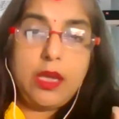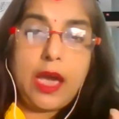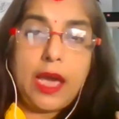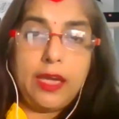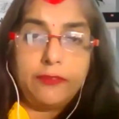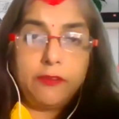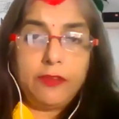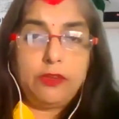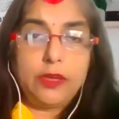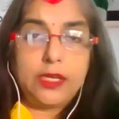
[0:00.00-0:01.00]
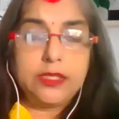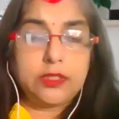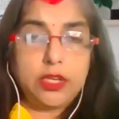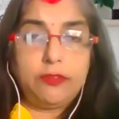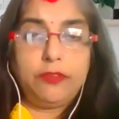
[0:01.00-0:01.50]
I have given you a
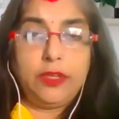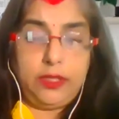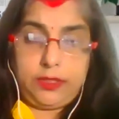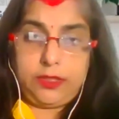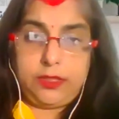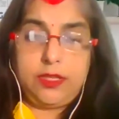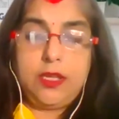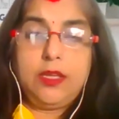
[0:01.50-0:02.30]
list of words.